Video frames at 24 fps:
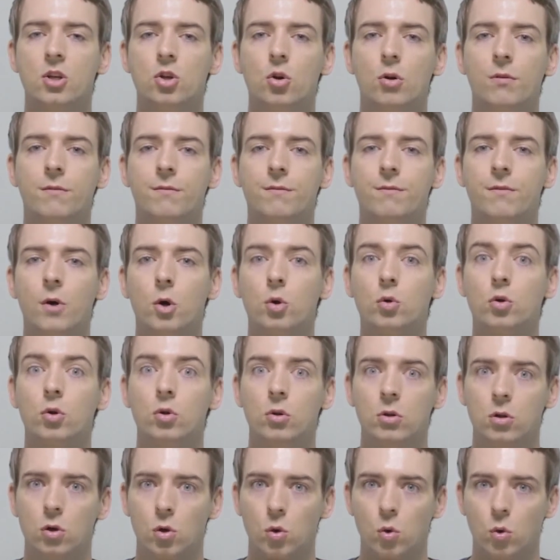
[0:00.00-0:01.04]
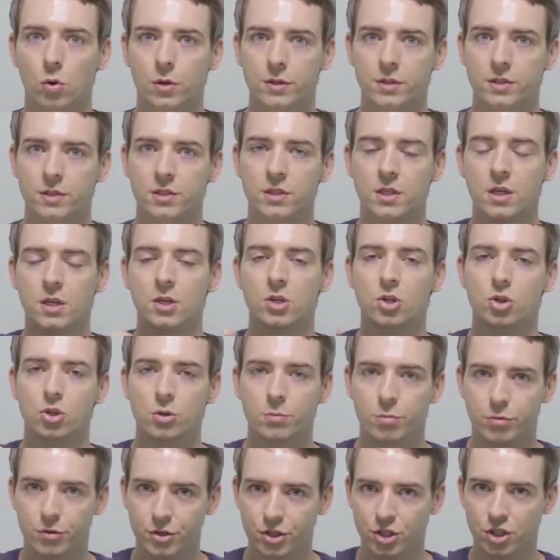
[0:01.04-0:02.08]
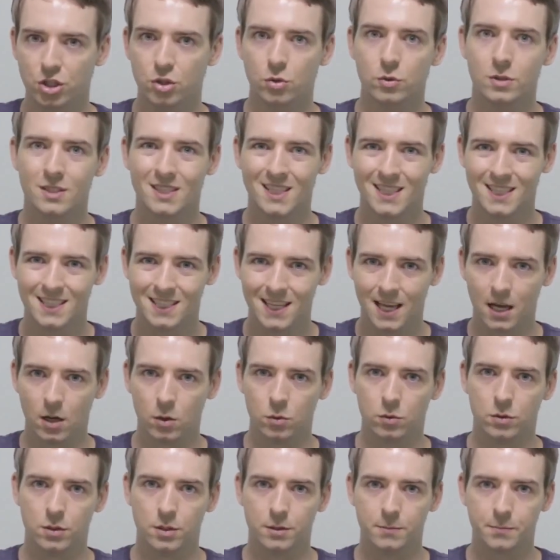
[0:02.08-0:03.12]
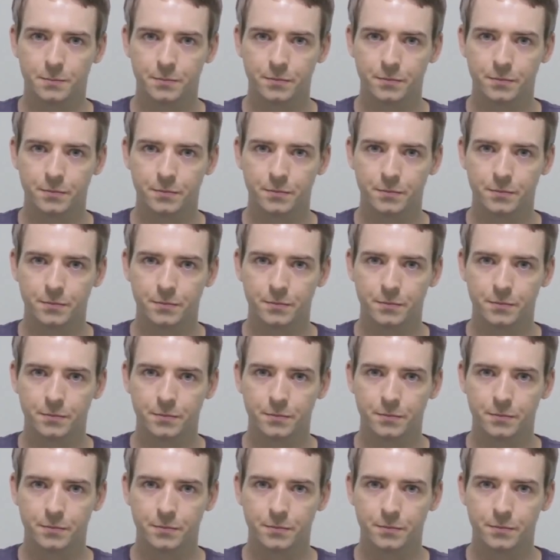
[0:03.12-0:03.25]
your vocal cords to produce the sound.